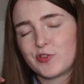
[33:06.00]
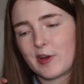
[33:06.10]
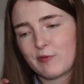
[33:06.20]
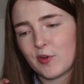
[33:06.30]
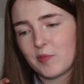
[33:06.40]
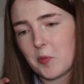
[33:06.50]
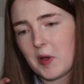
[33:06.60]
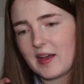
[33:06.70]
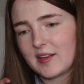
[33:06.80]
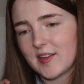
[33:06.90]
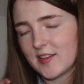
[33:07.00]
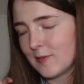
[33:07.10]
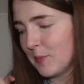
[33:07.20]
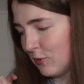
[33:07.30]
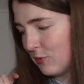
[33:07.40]
trip from the works, this
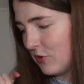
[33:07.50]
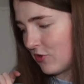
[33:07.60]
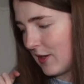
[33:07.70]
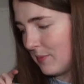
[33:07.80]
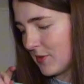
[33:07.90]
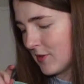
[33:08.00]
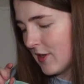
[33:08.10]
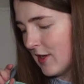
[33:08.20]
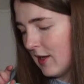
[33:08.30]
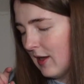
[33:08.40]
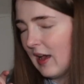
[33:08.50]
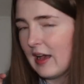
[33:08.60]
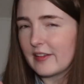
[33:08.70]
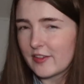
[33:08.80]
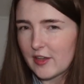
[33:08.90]
is multiple trips
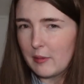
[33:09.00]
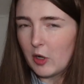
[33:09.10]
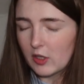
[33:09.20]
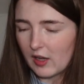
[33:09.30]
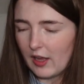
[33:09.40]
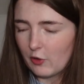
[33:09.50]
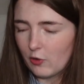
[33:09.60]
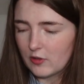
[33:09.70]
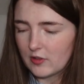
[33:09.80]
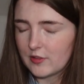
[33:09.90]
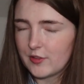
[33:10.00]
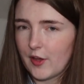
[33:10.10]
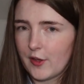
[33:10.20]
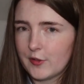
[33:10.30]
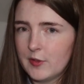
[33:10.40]
and some online orders,
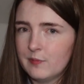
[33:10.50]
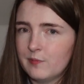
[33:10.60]
so